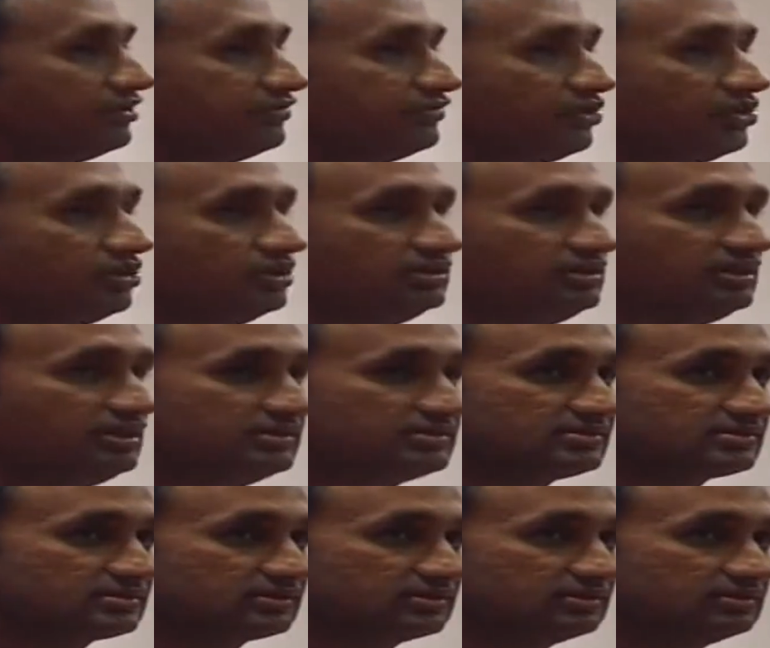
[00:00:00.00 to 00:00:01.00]
all these
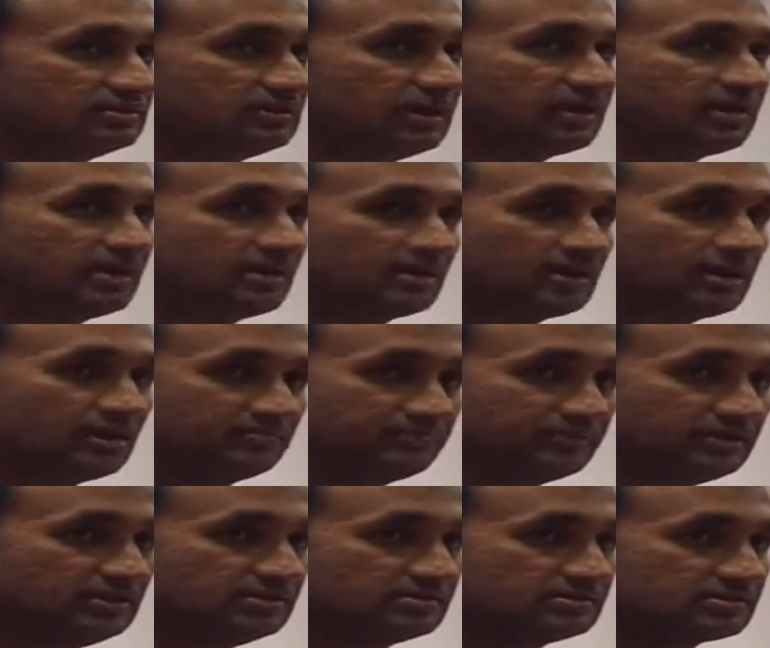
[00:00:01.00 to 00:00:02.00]
Tata
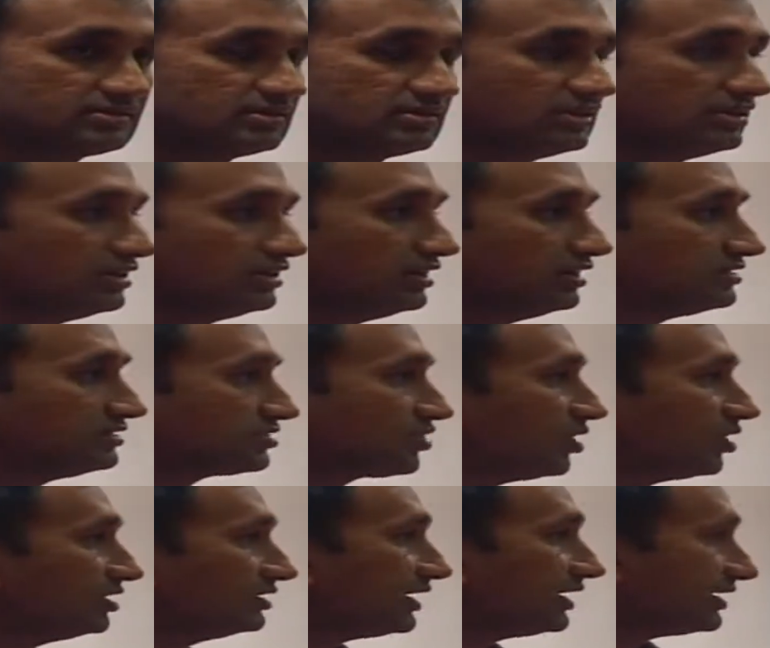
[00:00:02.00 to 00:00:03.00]
companies is
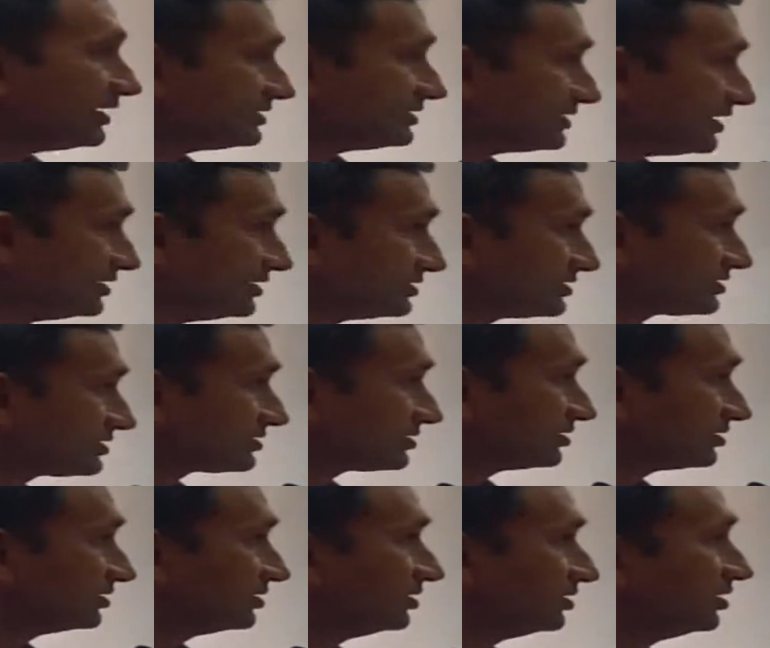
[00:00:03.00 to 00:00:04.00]
called Tata Sons,
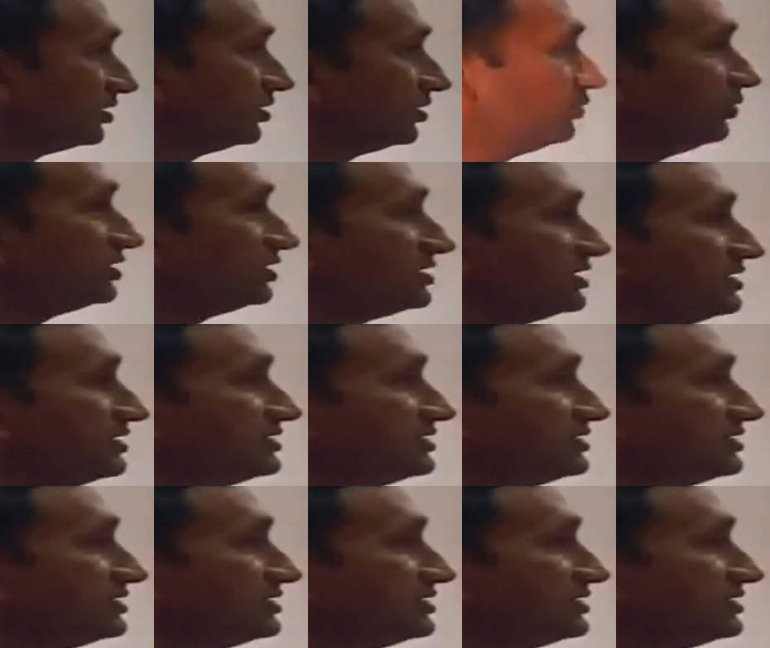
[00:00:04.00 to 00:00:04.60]
which is